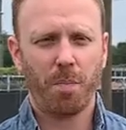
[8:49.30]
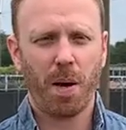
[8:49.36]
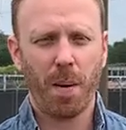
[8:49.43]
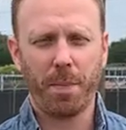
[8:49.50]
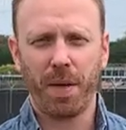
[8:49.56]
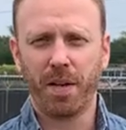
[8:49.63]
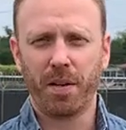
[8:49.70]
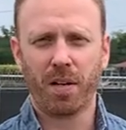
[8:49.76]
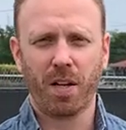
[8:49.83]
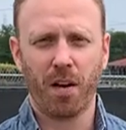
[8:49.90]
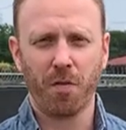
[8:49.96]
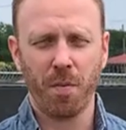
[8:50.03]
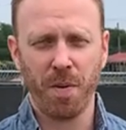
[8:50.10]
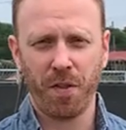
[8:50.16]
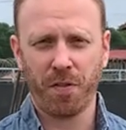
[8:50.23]
puppet
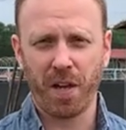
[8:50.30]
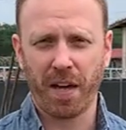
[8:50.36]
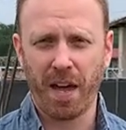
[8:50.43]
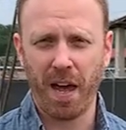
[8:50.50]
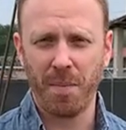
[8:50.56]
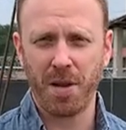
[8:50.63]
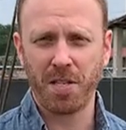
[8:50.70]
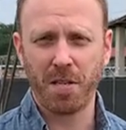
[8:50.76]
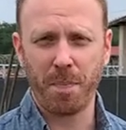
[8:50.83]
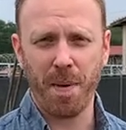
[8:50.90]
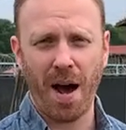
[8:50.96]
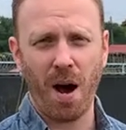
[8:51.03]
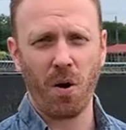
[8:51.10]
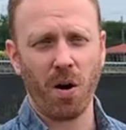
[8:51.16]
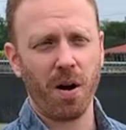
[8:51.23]
government that came into
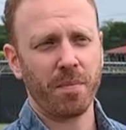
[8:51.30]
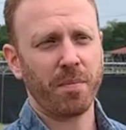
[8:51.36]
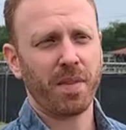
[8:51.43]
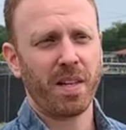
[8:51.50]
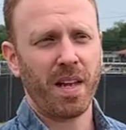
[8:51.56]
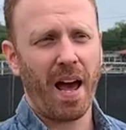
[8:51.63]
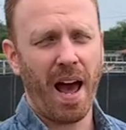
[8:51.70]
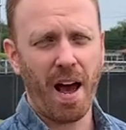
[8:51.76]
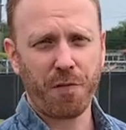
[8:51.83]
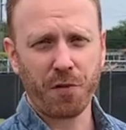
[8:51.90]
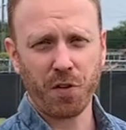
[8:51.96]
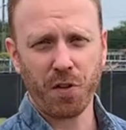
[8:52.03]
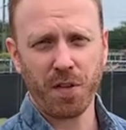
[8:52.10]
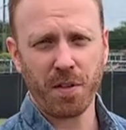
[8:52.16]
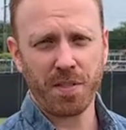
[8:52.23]
power
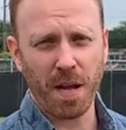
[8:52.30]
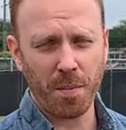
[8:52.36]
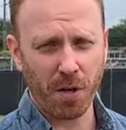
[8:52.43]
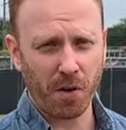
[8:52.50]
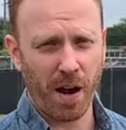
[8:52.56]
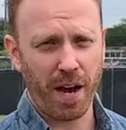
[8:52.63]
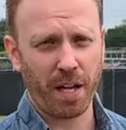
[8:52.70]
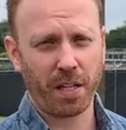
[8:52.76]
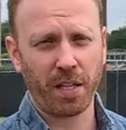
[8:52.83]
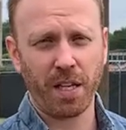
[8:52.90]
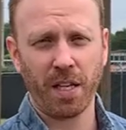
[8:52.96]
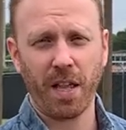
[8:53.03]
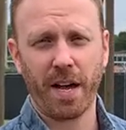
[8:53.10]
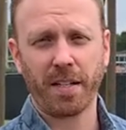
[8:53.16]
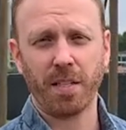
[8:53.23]
after the
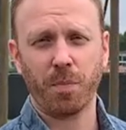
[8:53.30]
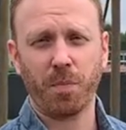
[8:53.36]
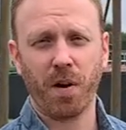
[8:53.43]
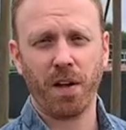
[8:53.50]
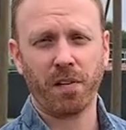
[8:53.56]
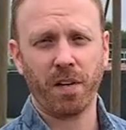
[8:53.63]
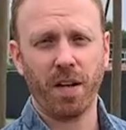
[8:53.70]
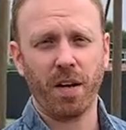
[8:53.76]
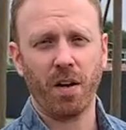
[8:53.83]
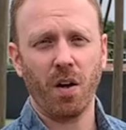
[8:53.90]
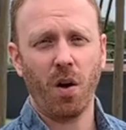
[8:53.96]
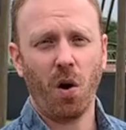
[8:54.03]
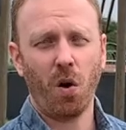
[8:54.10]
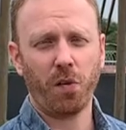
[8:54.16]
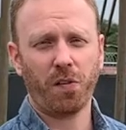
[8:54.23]
democratically elected president
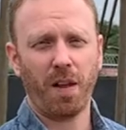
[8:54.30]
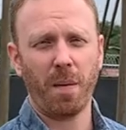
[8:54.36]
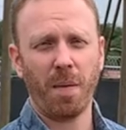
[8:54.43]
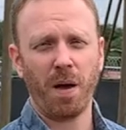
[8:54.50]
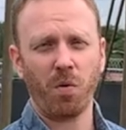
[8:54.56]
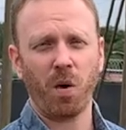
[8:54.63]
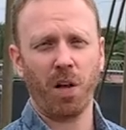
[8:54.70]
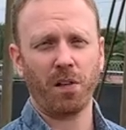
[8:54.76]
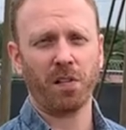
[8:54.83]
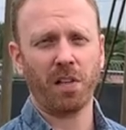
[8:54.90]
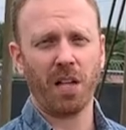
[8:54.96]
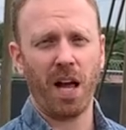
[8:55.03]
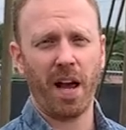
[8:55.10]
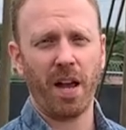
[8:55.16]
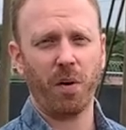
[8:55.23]
Jose Manuel
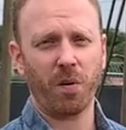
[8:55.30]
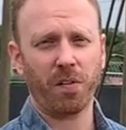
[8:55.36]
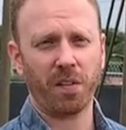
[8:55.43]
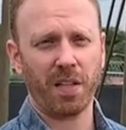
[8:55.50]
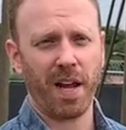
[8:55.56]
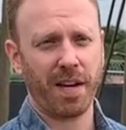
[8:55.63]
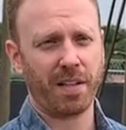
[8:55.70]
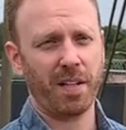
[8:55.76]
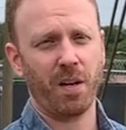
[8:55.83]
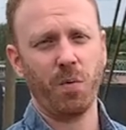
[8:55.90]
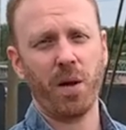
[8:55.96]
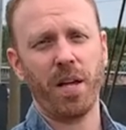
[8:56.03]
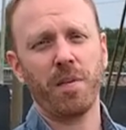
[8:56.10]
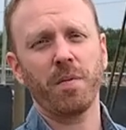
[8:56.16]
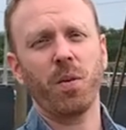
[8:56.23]
Zelaya was elected. And
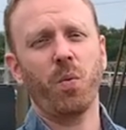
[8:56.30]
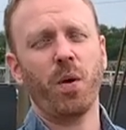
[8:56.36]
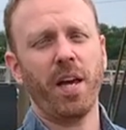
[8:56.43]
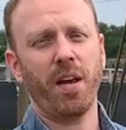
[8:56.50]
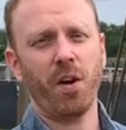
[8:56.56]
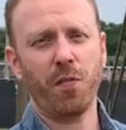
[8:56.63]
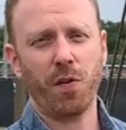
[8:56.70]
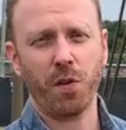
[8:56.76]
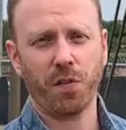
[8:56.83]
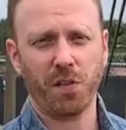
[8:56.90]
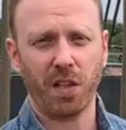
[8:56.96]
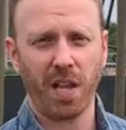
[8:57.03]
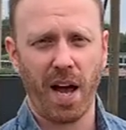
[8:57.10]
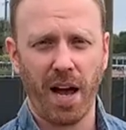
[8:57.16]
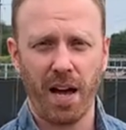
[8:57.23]
we, we interviewed
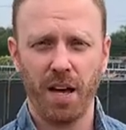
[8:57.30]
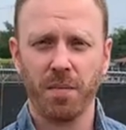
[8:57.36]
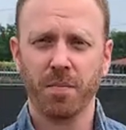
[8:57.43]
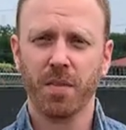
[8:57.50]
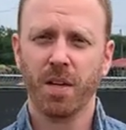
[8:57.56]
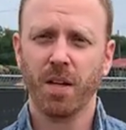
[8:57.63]
Zelaya.